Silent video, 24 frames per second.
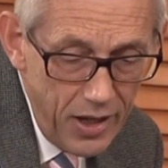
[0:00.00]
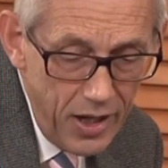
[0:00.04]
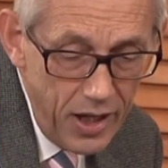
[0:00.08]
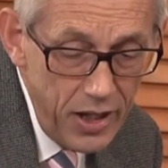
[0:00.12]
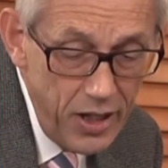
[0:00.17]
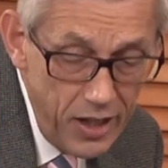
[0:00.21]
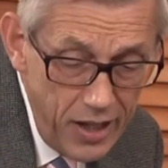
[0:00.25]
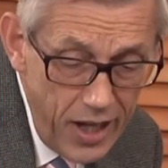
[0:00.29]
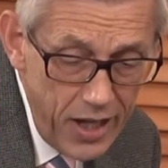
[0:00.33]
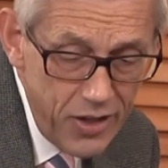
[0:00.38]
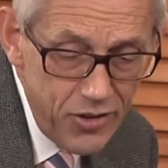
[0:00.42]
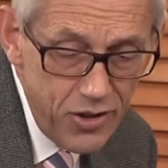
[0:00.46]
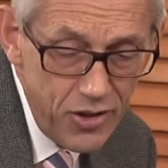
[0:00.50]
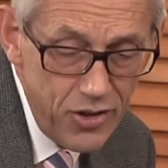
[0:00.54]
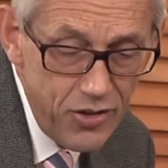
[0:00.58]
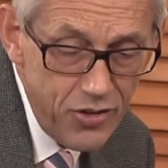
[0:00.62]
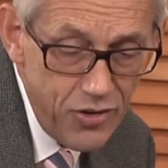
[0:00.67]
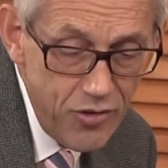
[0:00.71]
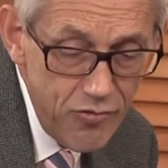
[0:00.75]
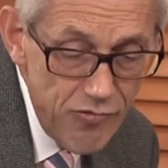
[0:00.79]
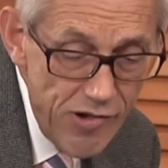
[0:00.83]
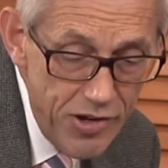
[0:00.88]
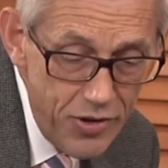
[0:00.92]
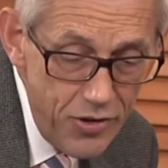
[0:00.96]
In a letter
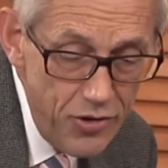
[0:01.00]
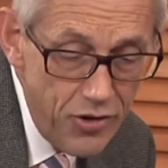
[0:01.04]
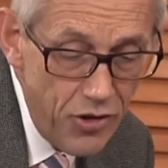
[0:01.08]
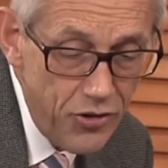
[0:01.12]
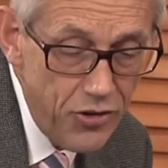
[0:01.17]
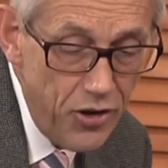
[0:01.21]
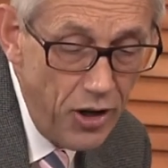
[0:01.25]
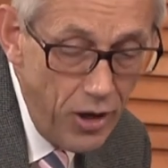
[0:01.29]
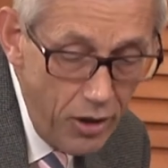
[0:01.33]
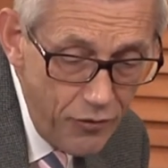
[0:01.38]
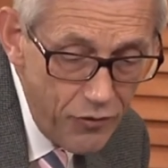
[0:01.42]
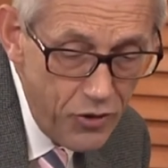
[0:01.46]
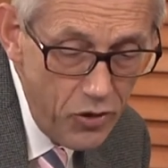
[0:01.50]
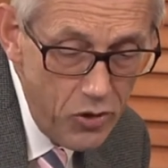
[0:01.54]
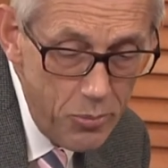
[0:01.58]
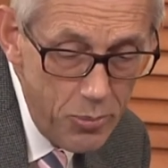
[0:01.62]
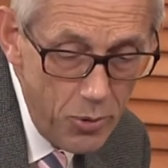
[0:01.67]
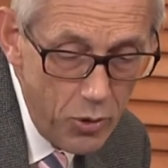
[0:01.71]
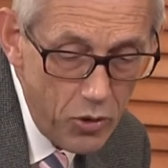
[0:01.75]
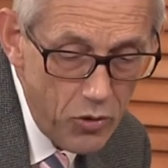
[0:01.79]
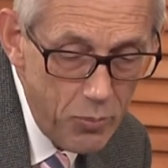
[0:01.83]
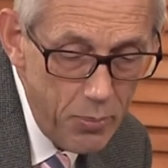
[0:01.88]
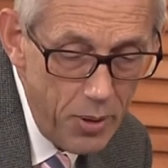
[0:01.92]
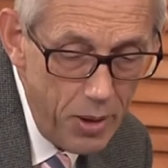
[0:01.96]
written just after the
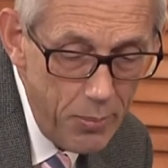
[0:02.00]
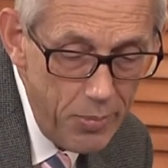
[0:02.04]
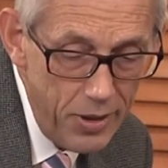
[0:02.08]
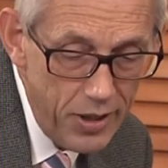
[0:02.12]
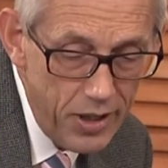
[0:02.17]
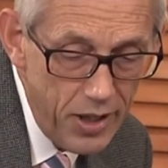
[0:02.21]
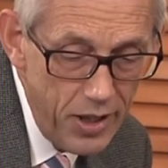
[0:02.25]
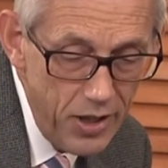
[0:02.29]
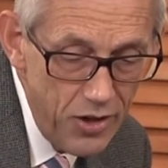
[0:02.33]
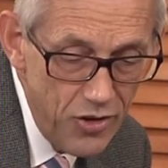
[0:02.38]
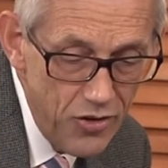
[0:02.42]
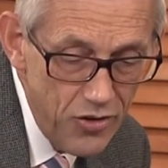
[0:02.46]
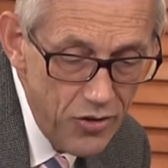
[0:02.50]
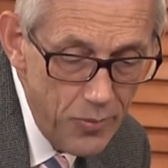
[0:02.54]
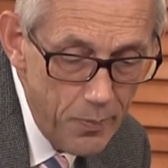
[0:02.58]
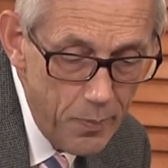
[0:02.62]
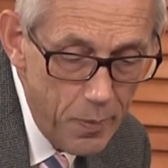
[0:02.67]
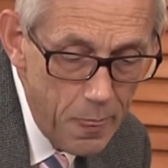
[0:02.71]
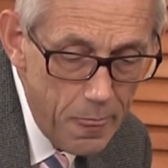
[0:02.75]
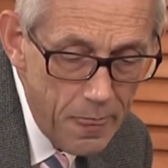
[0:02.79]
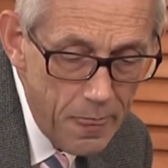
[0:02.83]
book's publication,